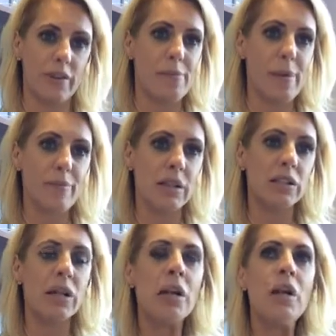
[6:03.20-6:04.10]
of
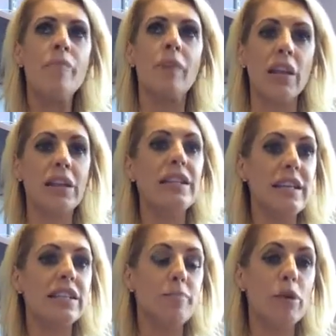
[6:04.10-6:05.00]
commitment, and you
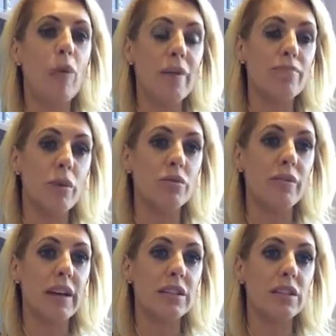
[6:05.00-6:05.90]
need to be quite
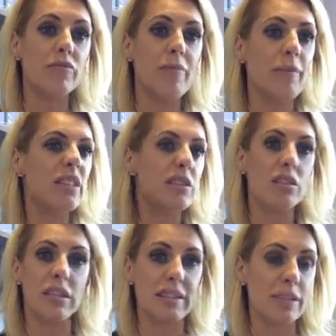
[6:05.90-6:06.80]
motivated. Remember, this
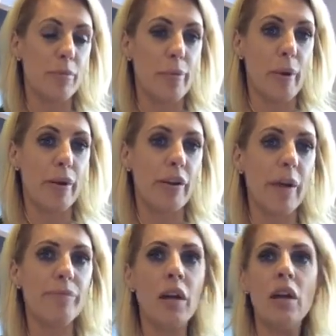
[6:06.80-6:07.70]
is a 6-month
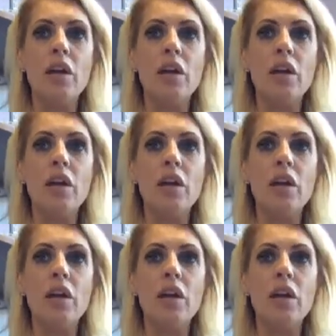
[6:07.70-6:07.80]
program.